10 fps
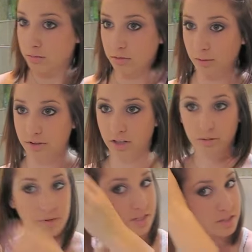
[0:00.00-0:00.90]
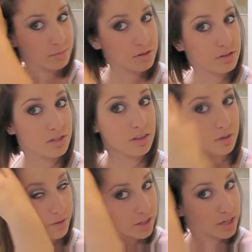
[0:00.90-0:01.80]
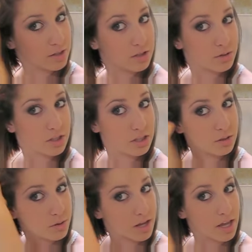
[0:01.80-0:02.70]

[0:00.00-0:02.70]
probably not the best, but there's nothing really else you can do.